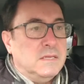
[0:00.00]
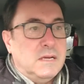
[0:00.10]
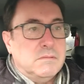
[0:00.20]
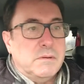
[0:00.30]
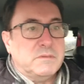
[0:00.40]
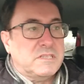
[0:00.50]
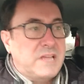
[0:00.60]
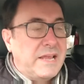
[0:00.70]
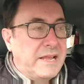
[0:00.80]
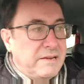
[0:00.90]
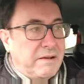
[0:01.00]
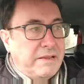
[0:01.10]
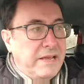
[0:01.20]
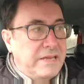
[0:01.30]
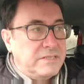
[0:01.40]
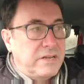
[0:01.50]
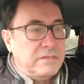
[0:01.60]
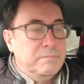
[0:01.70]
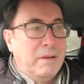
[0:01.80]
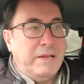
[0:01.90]
Now, what was I saying anyway? Yeah, so
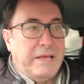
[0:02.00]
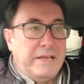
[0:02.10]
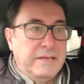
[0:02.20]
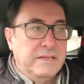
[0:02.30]
it's Monday